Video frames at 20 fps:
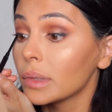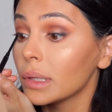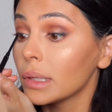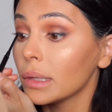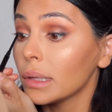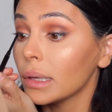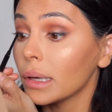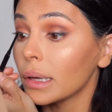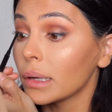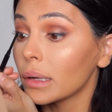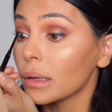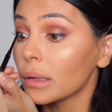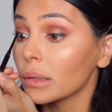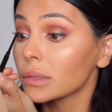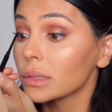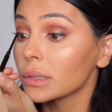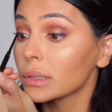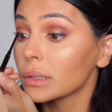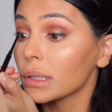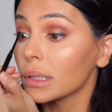in the end, I'll
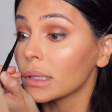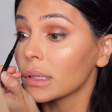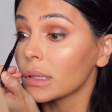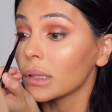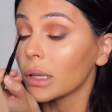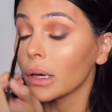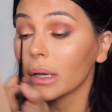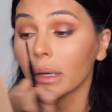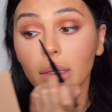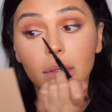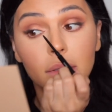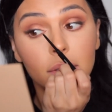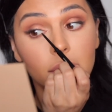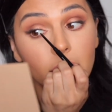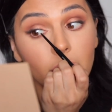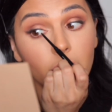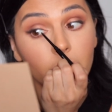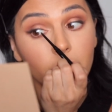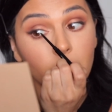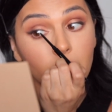just take a look and
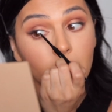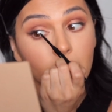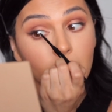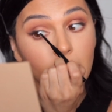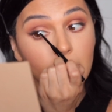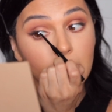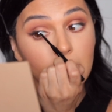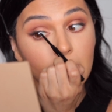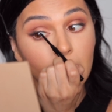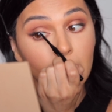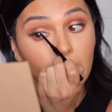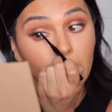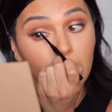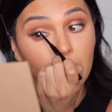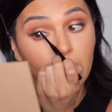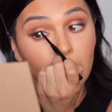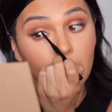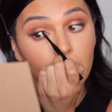see if it needs it.